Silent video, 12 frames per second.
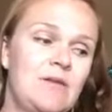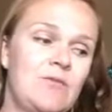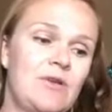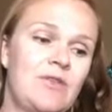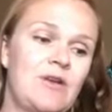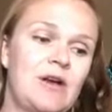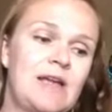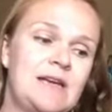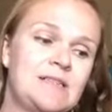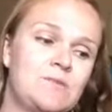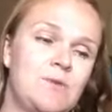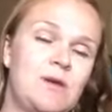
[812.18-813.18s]
With our
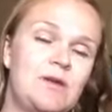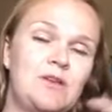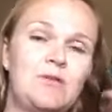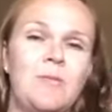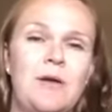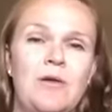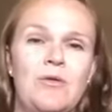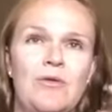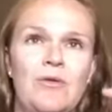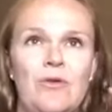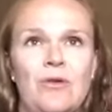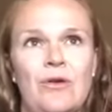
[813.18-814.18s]
kids, we do about
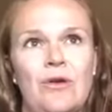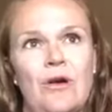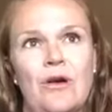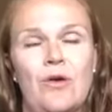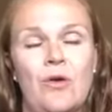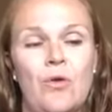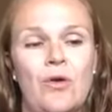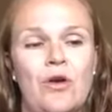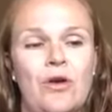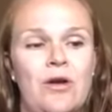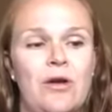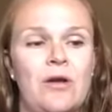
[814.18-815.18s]
a
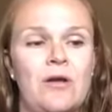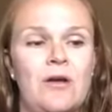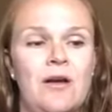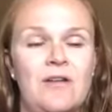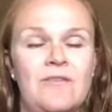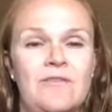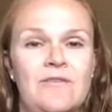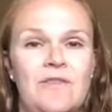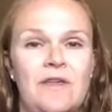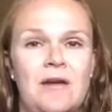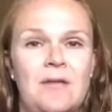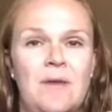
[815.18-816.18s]
quarter of
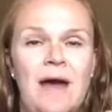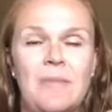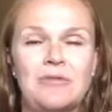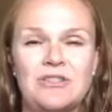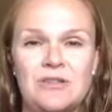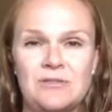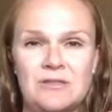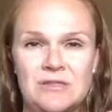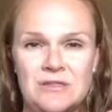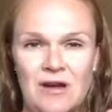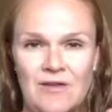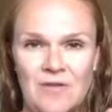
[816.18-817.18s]
the apple juice,
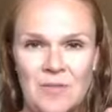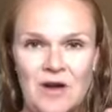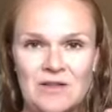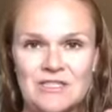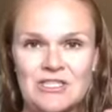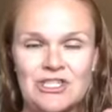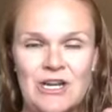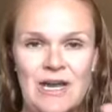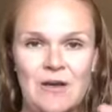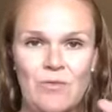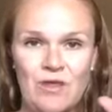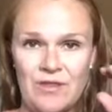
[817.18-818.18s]
not from
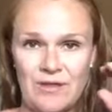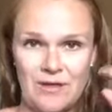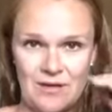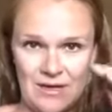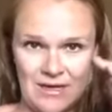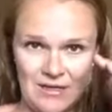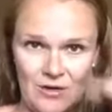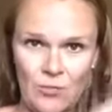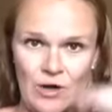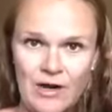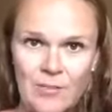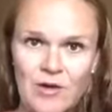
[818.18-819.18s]
concentrate, in their
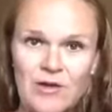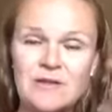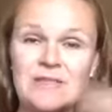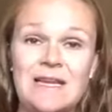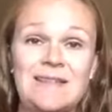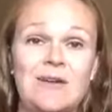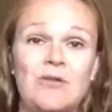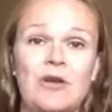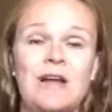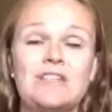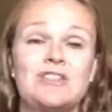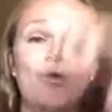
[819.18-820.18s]
water bottles, and they'll
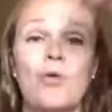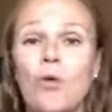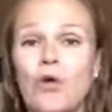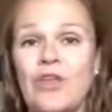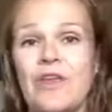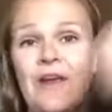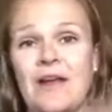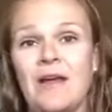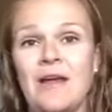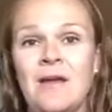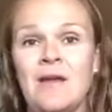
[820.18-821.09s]
crush the whole thing